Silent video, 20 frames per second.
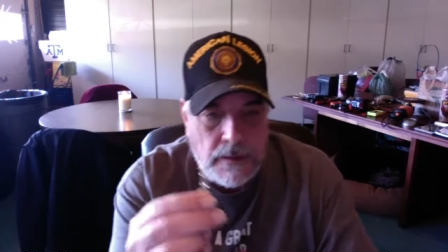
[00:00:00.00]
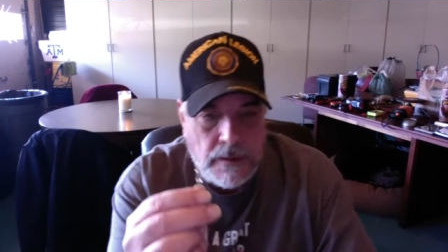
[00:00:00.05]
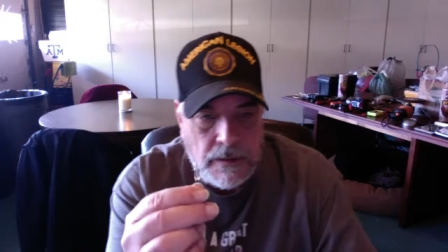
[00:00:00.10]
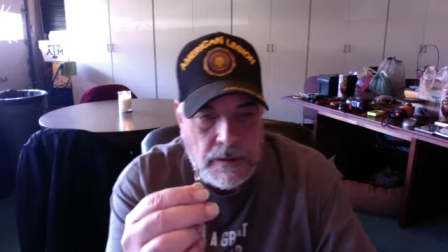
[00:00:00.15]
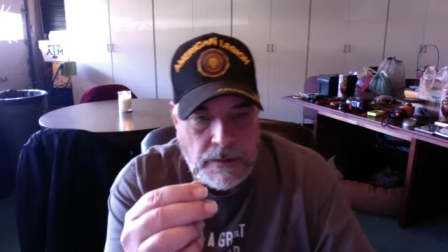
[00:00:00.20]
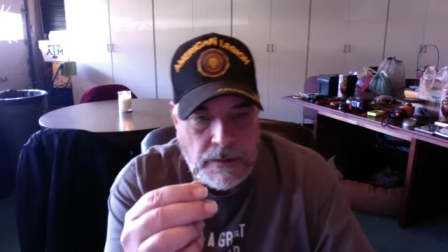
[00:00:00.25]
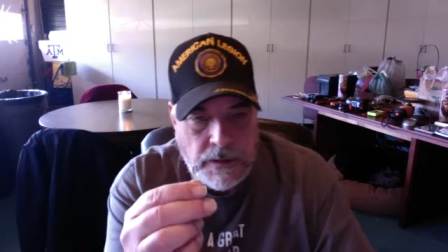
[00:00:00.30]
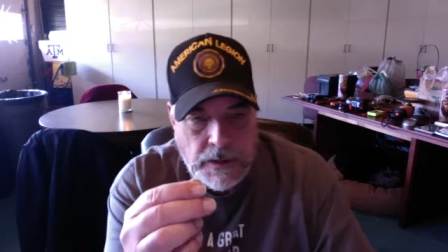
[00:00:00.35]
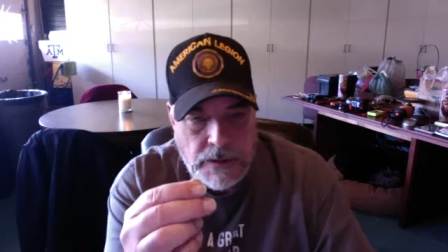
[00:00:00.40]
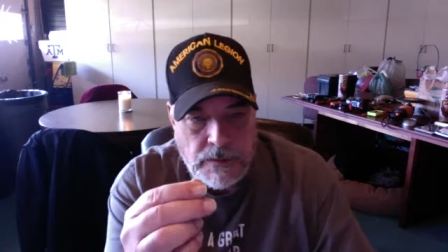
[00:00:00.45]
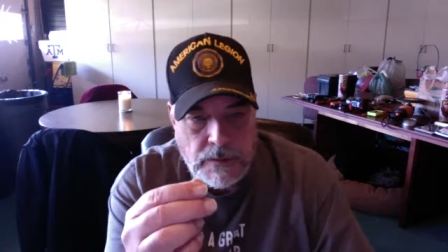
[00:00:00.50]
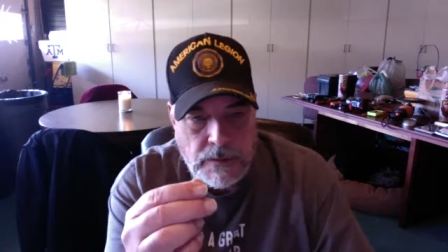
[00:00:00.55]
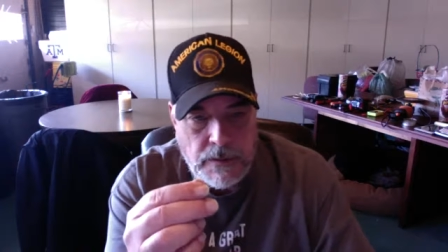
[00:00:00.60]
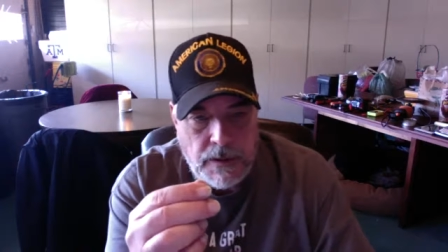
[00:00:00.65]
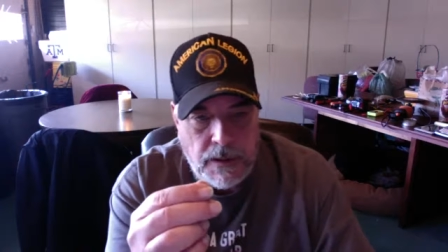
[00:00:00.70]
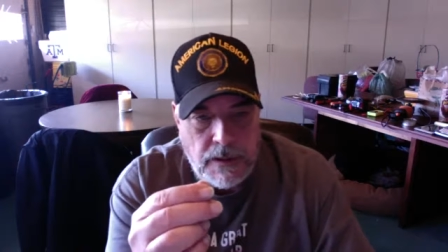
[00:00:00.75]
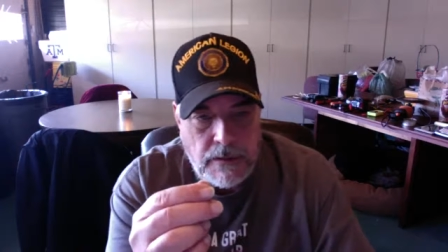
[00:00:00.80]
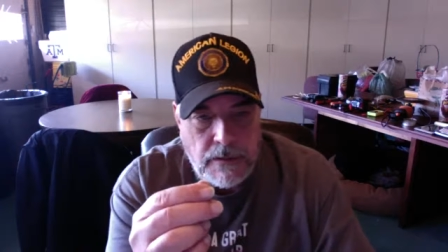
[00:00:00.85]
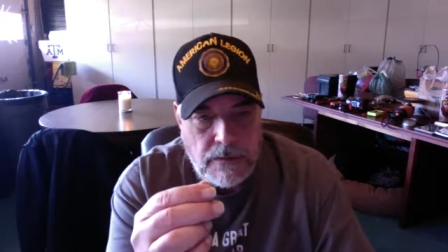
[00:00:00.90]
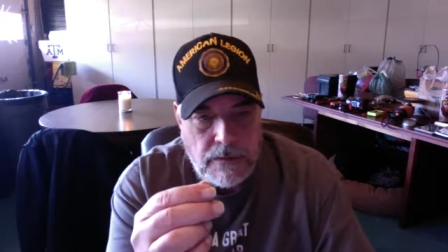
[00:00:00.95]
this one
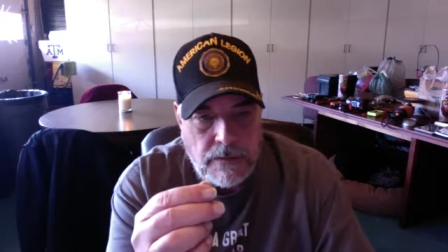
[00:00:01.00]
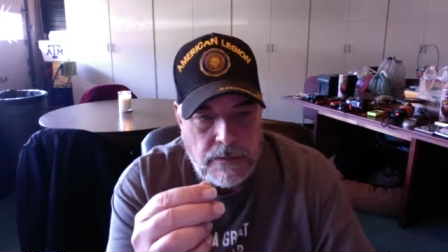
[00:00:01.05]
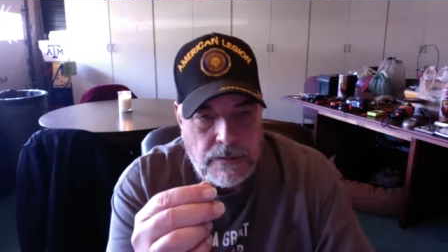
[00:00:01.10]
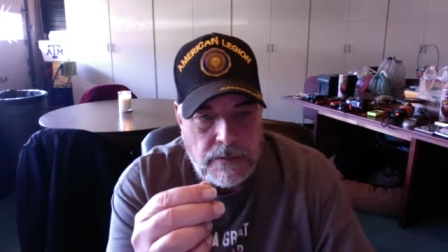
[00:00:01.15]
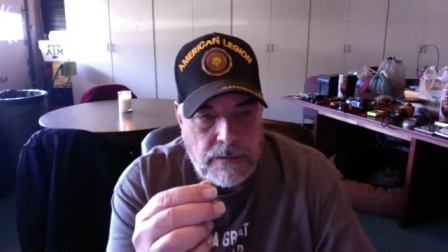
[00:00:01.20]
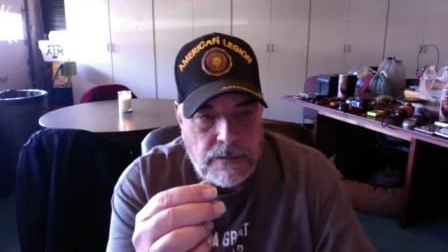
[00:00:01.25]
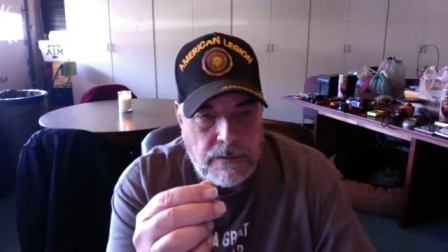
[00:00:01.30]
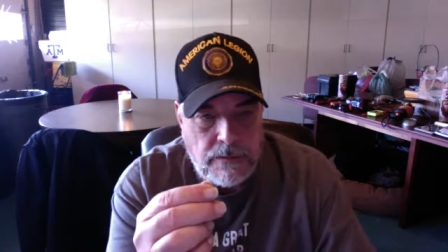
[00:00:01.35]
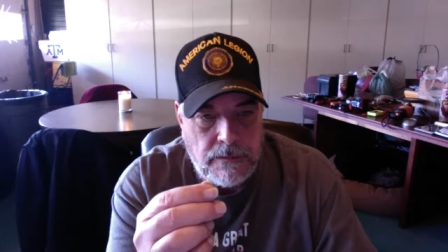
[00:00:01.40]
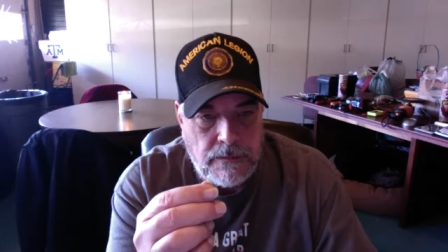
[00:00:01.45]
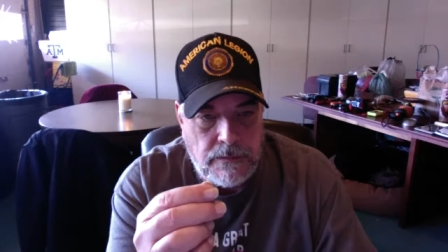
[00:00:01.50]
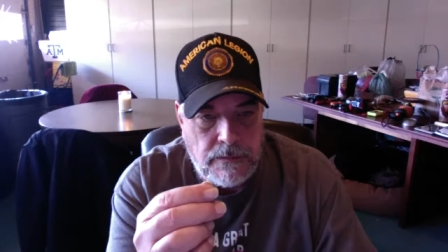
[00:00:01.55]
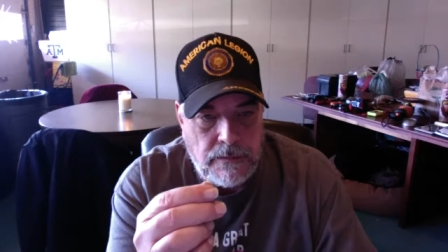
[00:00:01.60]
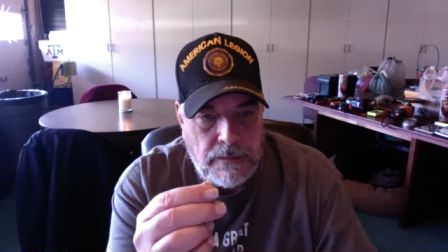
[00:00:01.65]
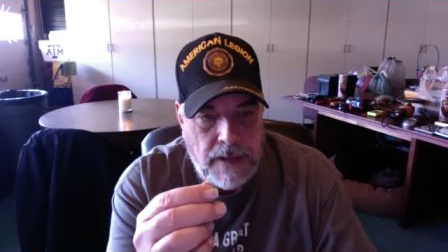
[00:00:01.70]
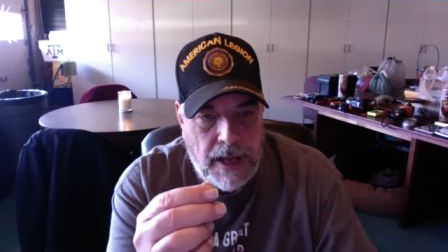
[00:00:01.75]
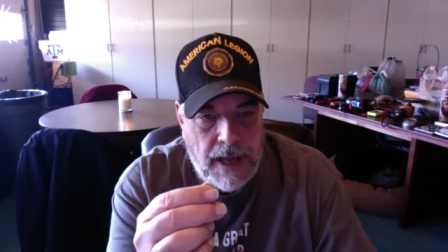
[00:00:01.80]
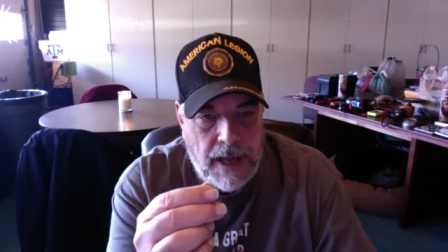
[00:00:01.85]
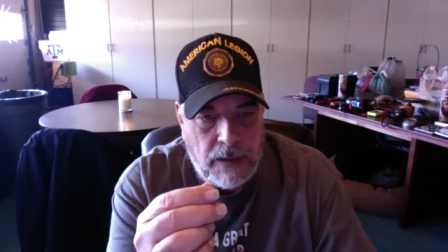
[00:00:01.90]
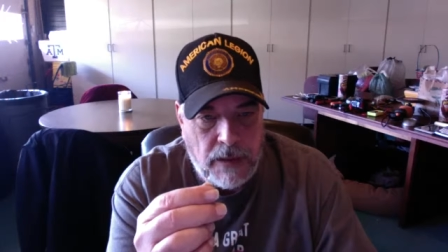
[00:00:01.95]
gives
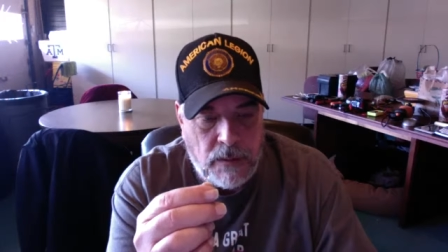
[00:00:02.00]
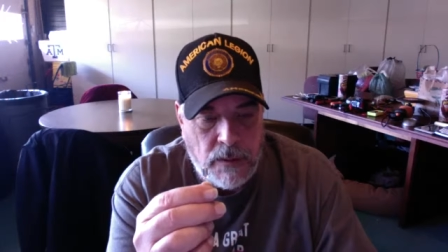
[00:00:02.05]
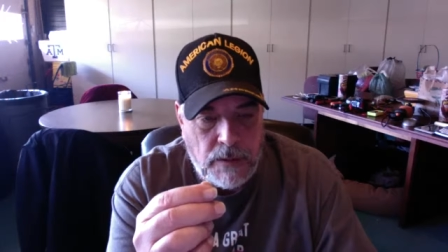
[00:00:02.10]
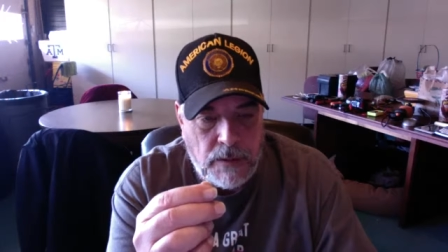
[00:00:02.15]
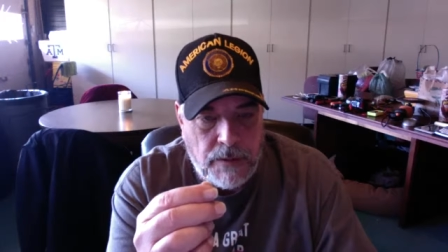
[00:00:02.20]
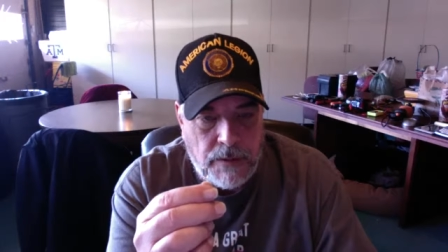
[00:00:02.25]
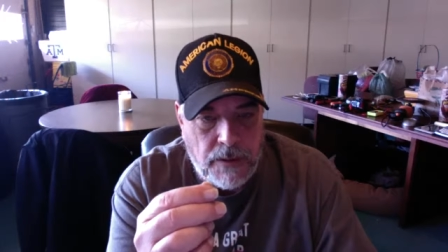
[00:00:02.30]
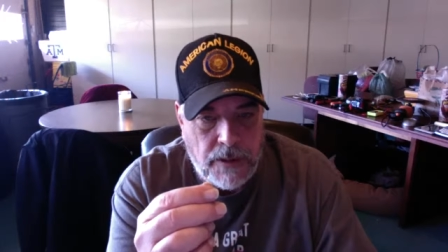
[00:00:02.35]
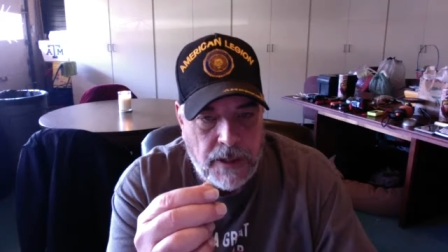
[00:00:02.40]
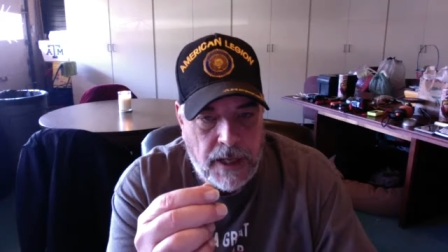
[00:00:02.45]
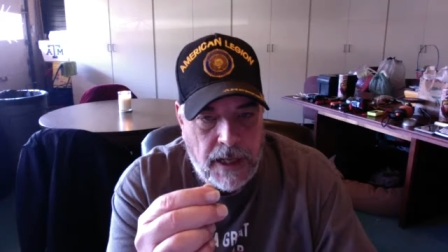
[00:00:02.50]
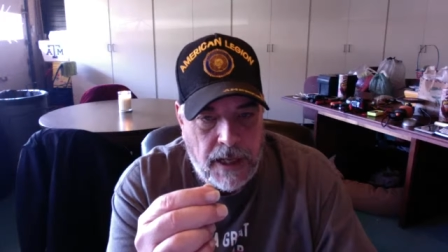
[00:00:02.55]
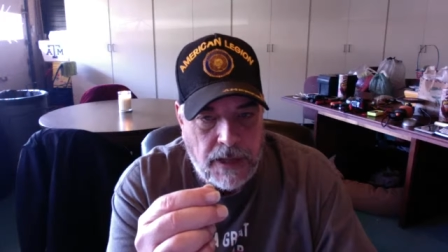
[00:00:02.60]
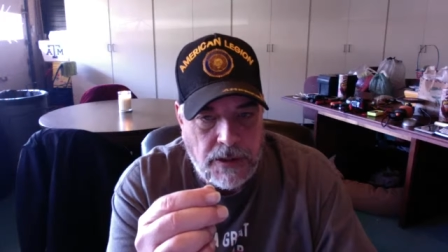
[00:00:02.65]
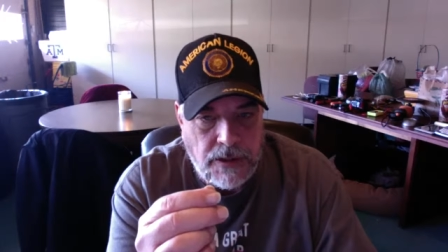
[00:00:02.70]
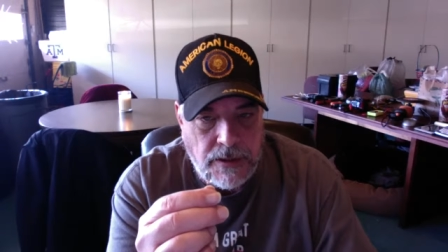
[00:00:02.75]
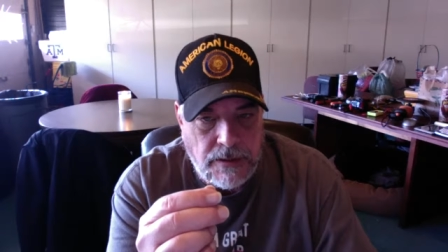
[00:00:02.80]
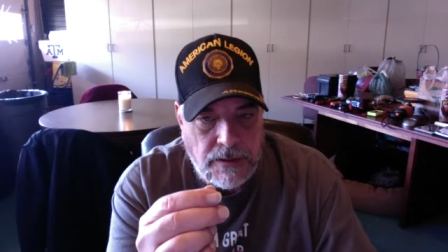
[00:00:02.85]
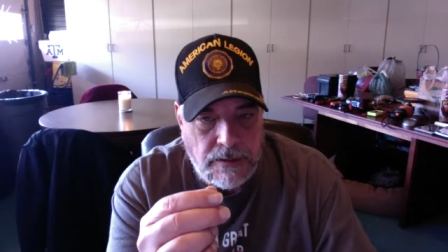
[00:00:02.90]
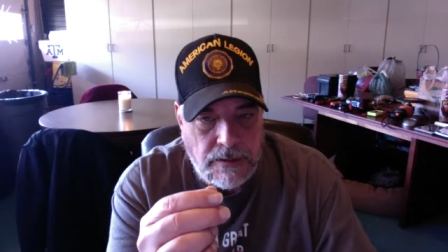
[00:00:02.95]
adequate
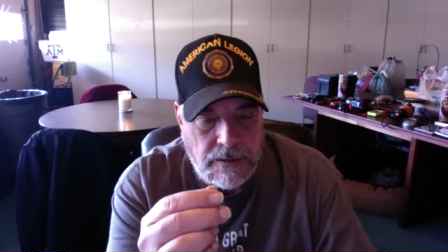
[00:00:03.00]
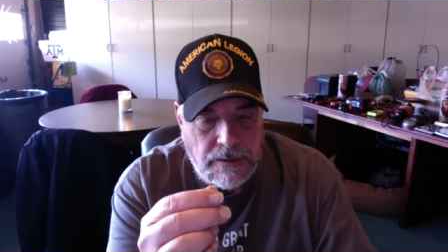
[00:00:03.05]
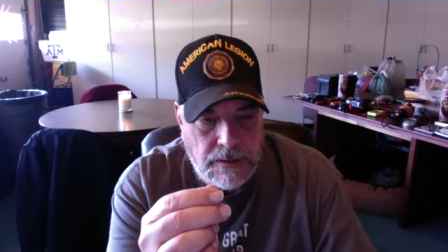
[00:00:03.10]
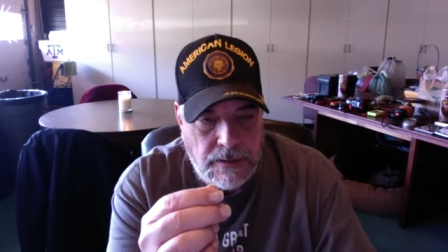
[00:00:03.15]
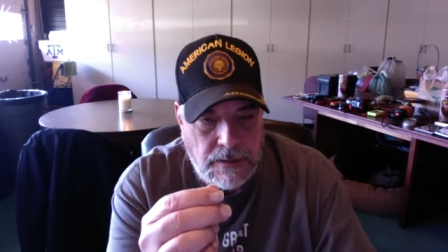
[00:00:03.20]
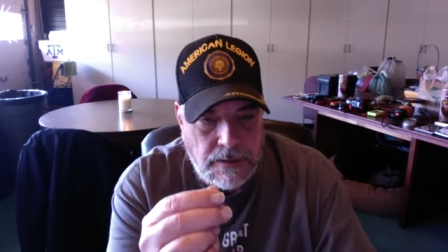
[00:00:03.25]
protection